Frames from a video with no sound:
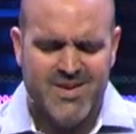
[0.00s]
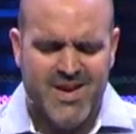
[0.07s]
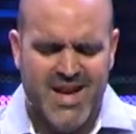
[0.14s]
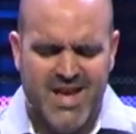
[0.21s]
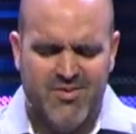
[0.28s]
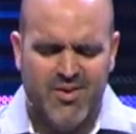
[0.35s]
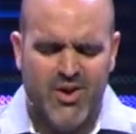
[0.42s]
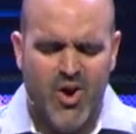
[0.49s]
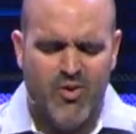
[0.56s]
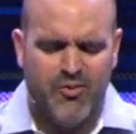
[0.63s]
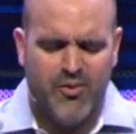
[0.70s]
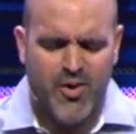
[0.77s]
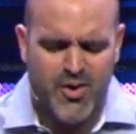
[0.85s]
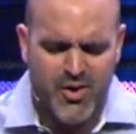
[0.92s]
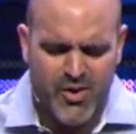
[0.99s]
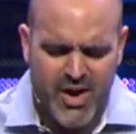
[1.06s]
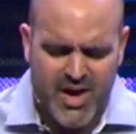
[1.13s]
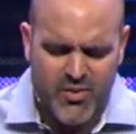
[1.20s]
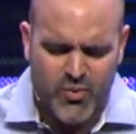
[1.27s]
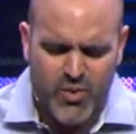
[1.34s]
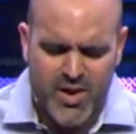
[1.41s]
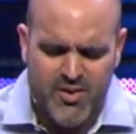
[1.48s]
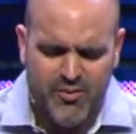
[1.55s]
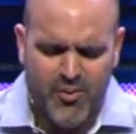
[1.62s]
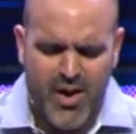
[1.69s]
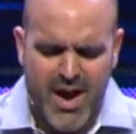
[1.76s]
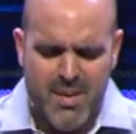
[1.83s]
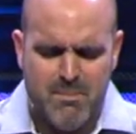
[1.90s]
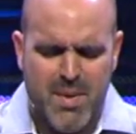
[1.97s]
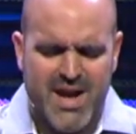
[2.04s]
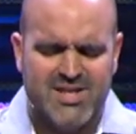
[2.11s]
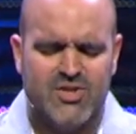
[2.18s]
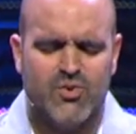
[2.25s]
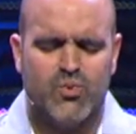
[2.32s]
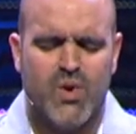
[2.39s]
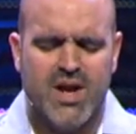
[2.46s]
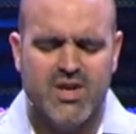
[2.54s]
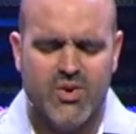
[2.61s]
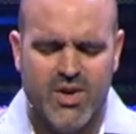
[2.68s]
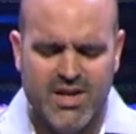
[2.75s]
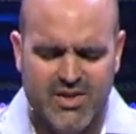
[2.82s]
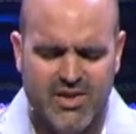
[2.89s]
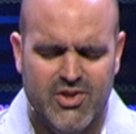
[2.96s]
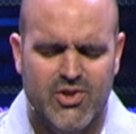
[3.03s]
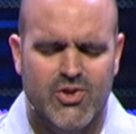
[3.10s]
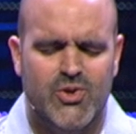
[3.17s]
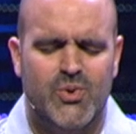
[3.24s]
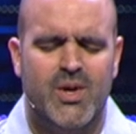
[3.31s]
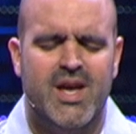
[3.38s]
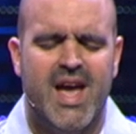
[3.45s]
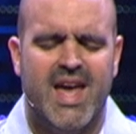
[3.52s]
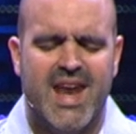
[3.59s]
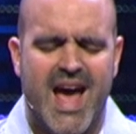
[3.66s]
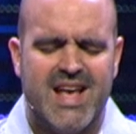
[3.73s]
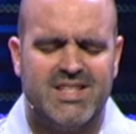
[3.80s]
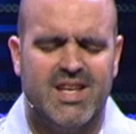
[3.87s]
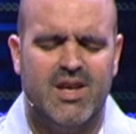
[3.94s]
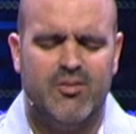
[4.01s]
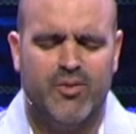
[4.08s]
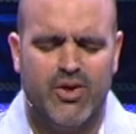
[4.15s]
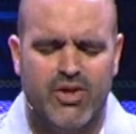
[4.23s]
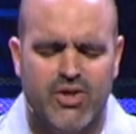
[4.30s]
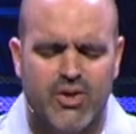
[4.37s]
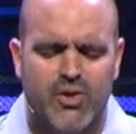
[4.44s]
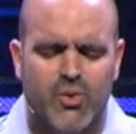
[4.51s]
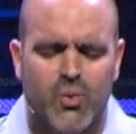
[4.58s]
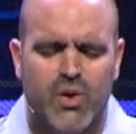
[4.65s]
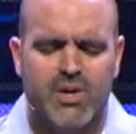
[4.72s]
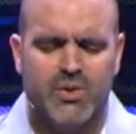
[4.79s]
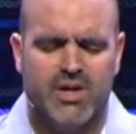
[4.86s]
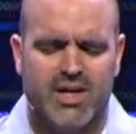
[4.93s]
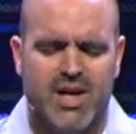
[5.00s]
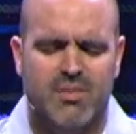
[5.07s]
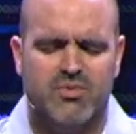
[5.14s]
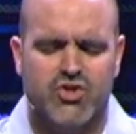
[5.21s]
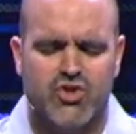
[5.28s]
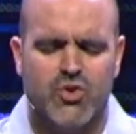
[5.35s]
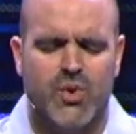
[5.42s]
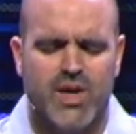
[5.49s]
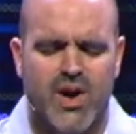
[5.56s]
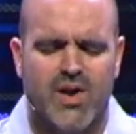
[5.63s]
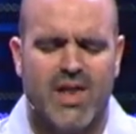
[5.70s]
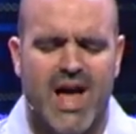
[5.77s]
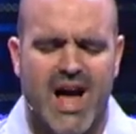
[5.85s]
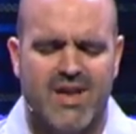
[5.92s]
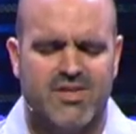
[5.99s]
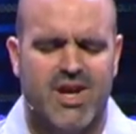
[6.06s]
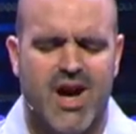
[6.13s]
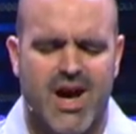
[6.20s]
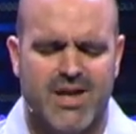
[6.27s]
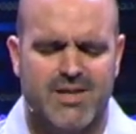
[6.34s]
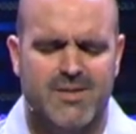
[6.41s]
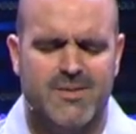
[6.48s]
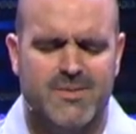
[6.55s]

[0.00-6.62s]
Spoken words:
And even go further and reframe by surrendering to You and asking for Your will to come true in our lives, God.